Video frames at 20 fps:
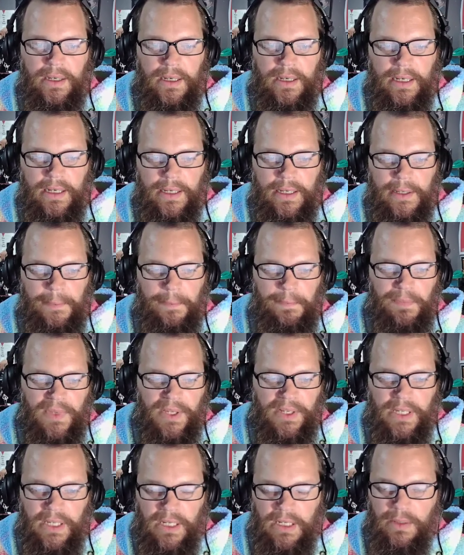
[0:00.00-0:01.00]
um,
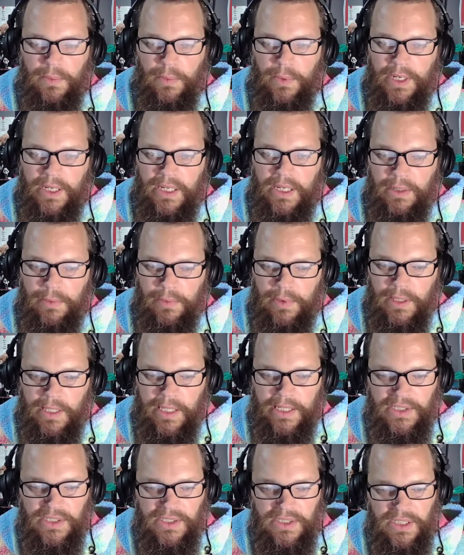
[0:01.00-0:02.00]
Nina were in a
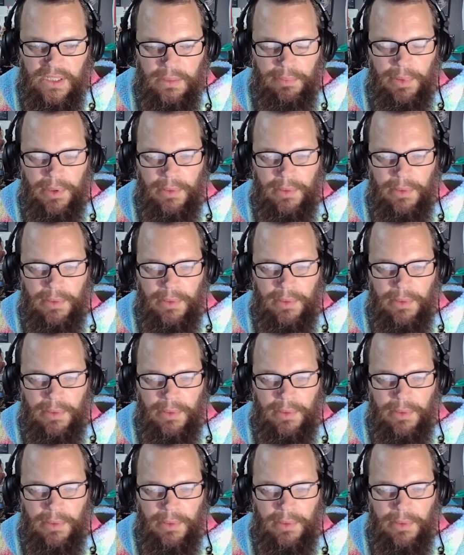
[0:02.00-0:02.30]
relationship.